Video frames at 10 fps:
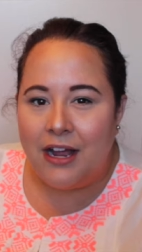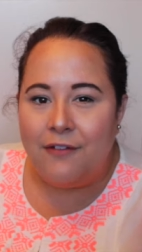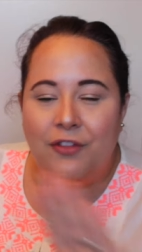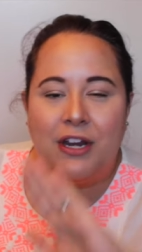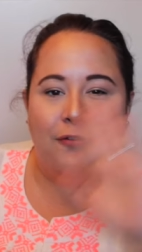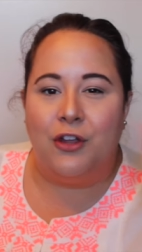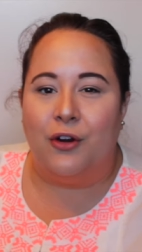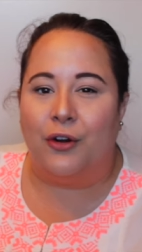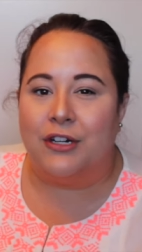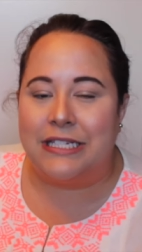enough that if
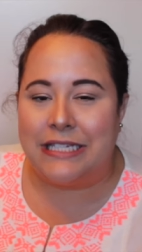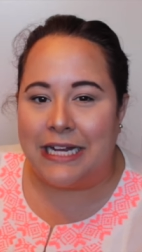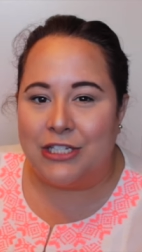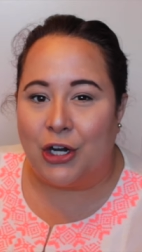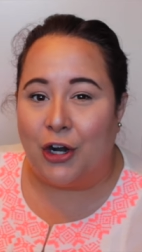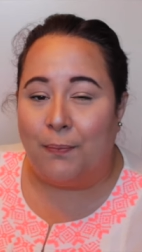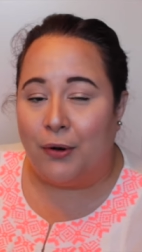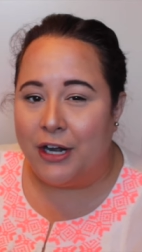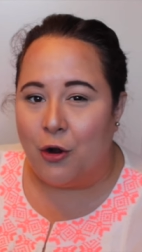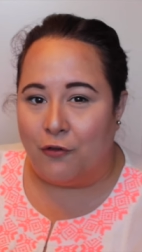your scents are
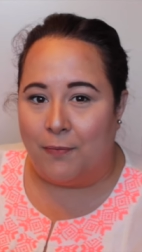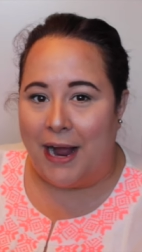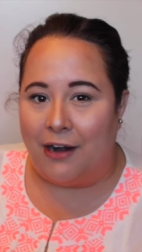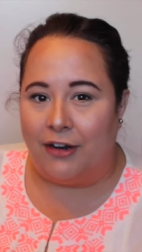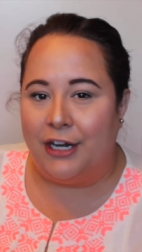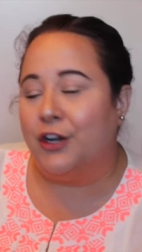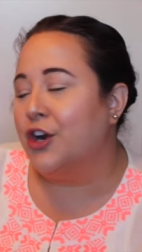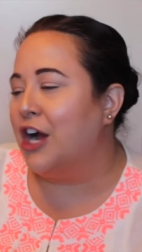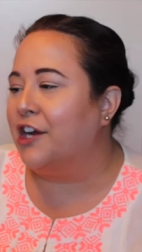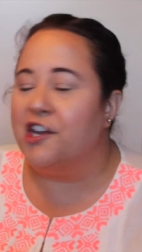pretty overpowering, you're
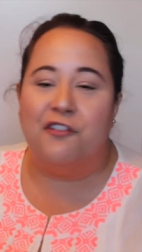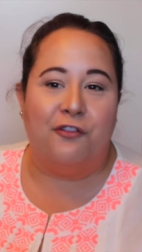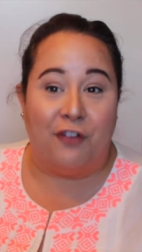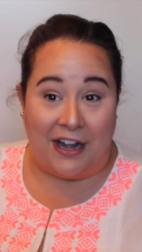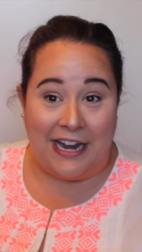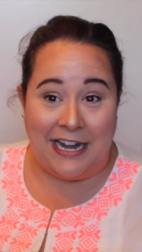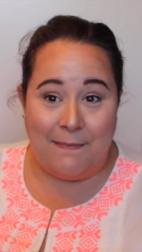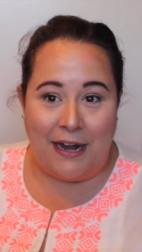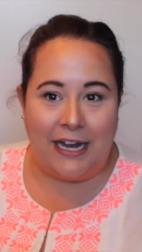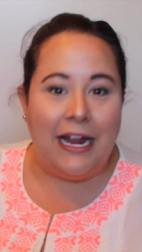not gonna offend
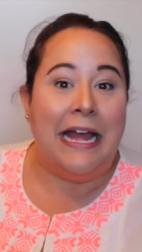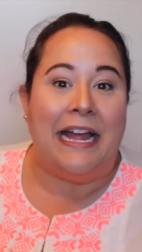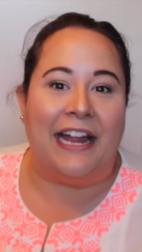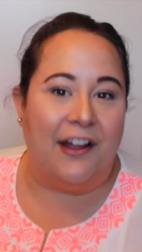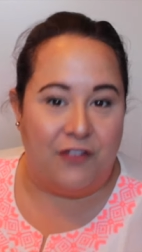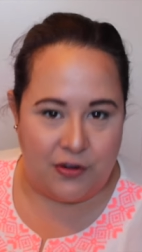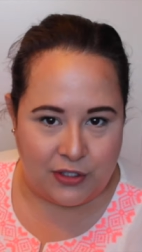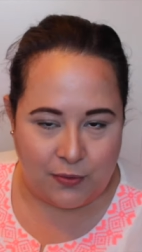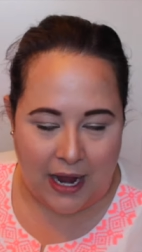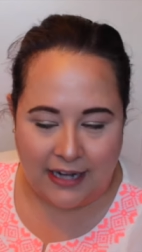anybody if you
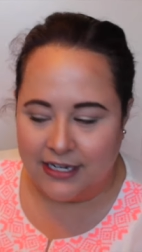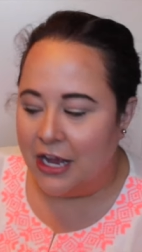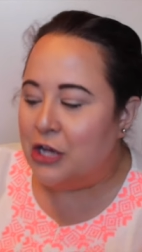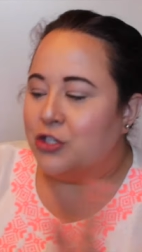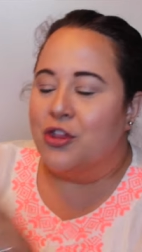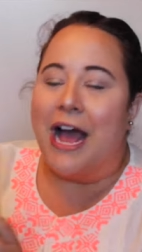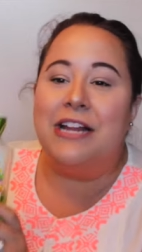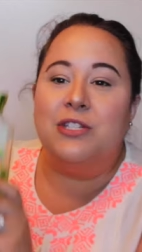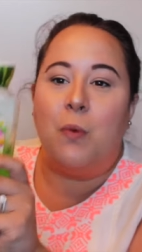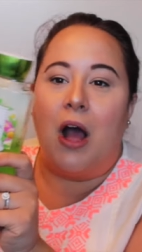sweat. So
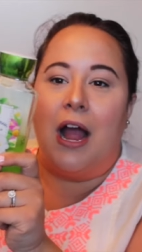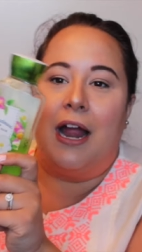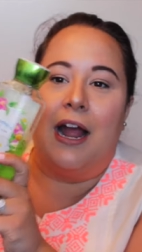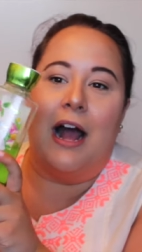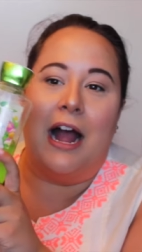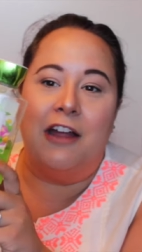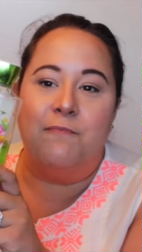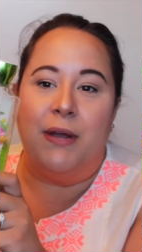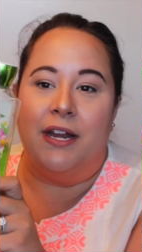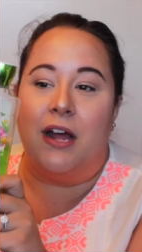that is why
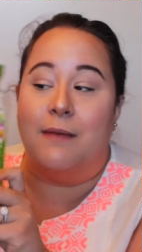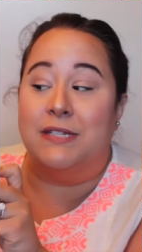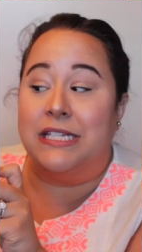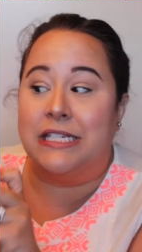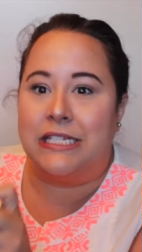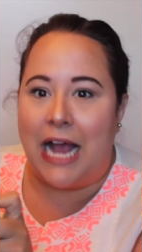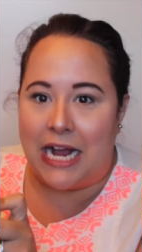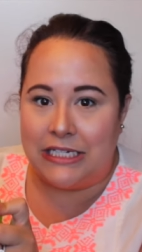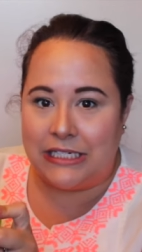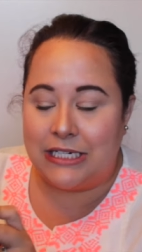I've been
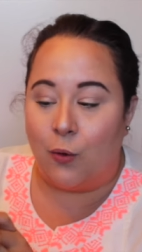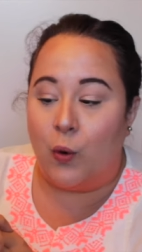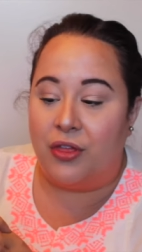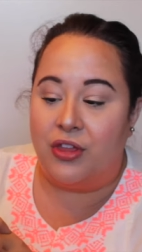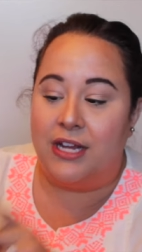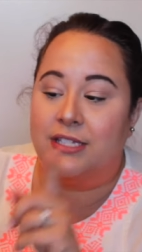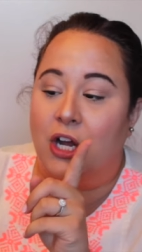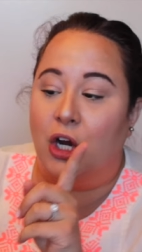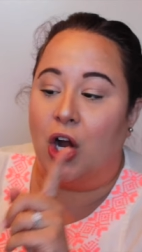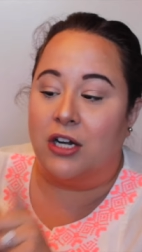obsessed with
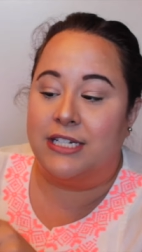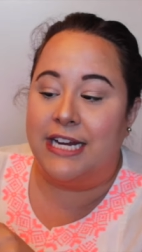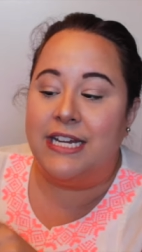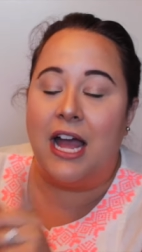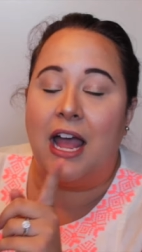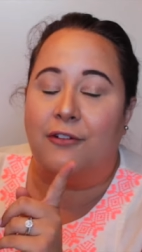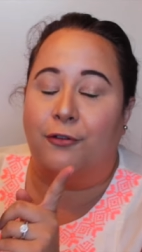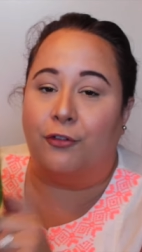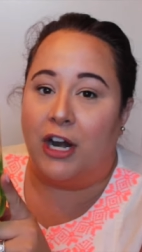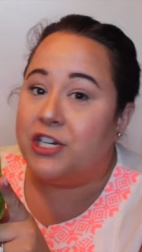this Gardenia and
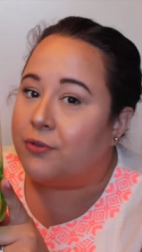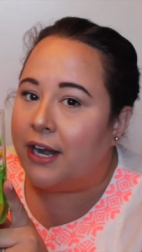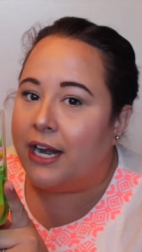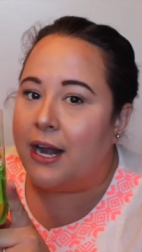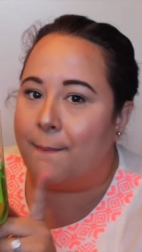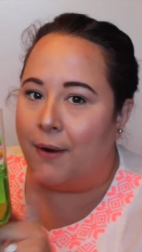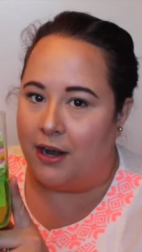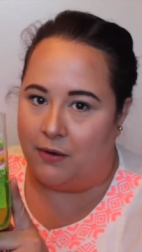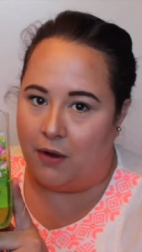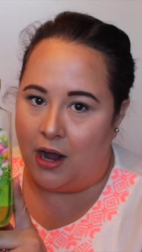Fresh Rain
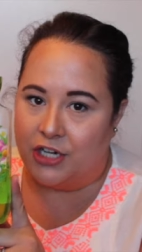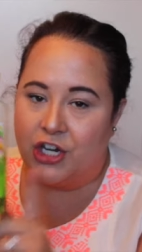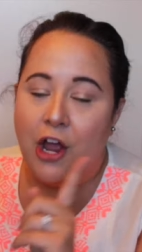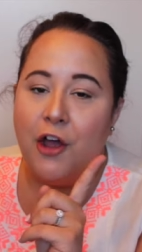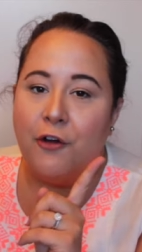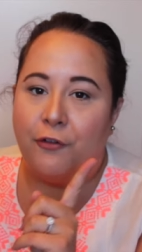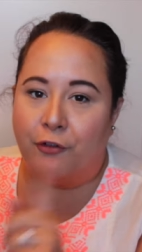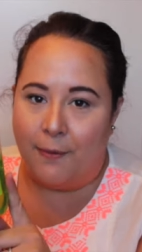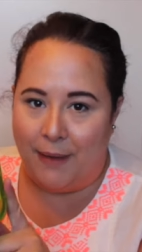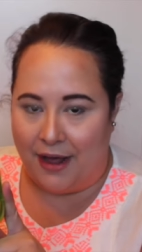body wash
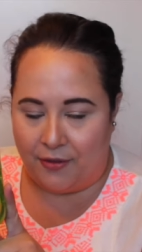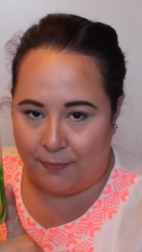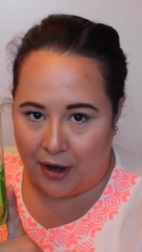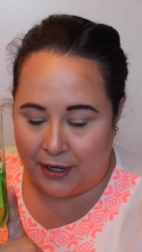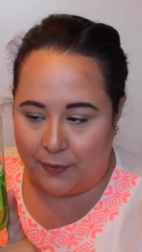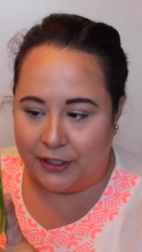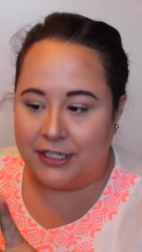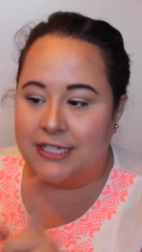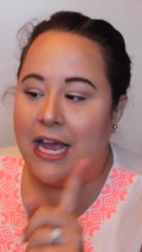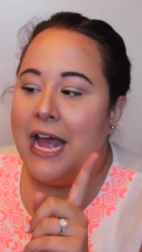from Bath & Body
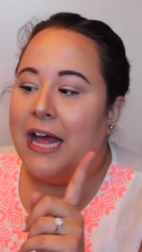Works.